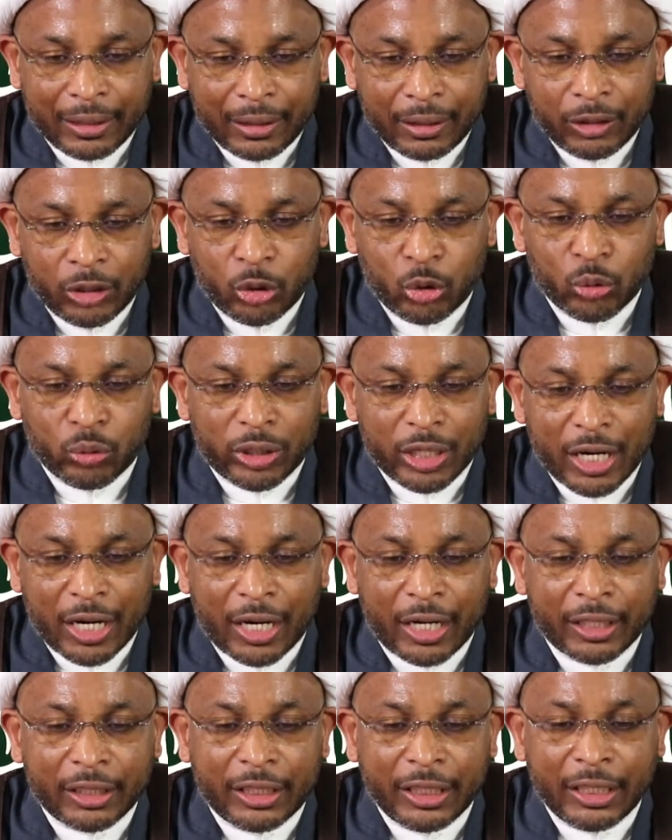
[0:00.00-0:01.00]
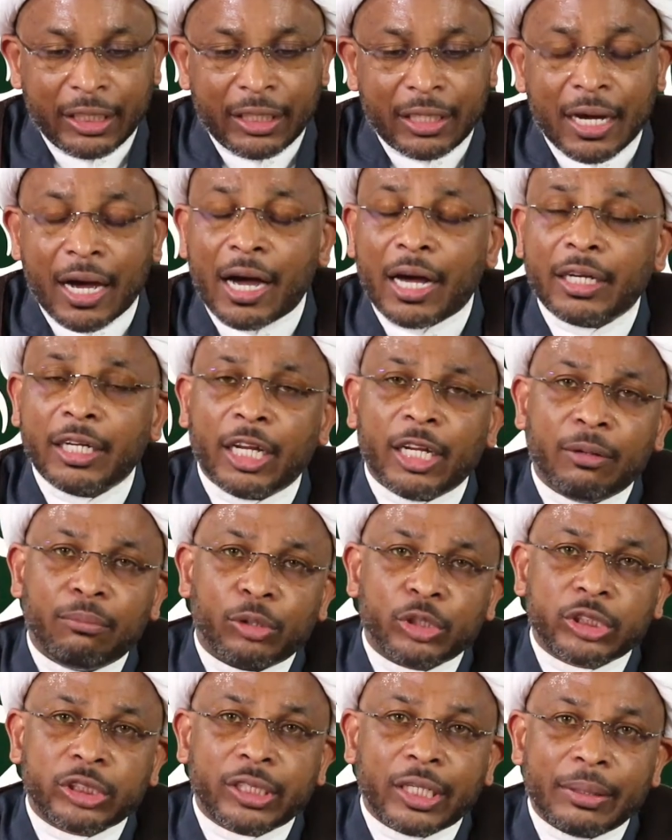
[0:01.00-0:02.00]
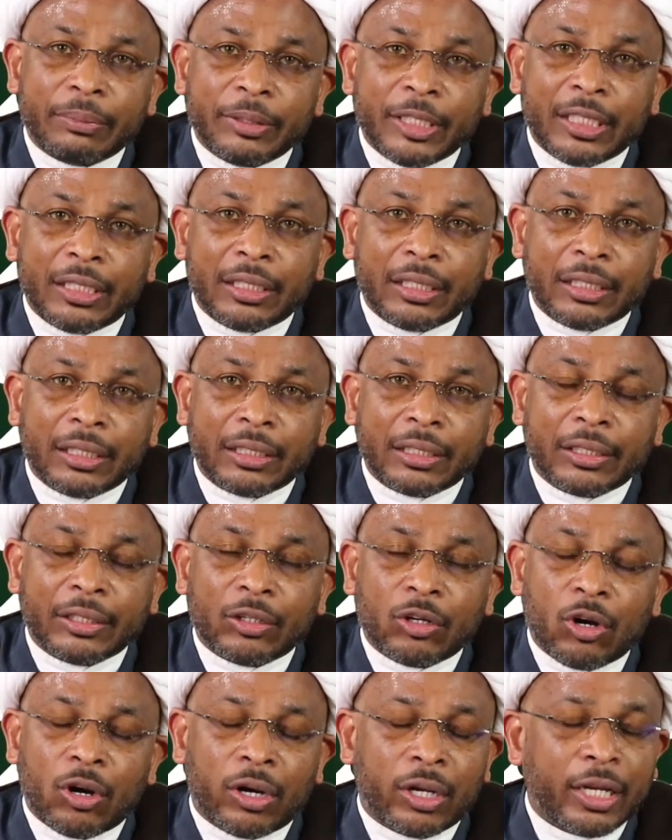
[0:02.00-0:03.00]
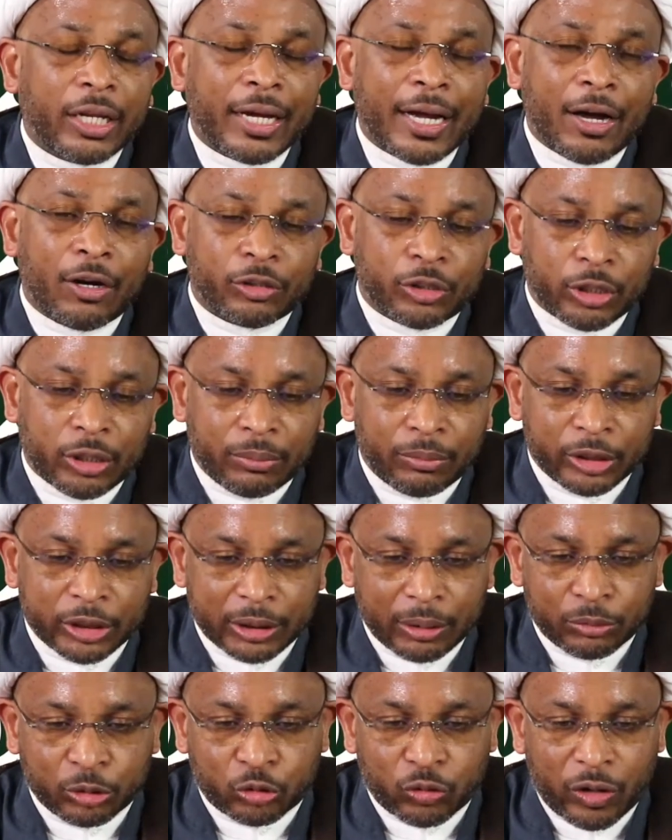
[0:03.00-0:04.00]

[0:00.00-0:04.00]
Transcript: yunadi ya lil muslimin, calling out to the Muslims for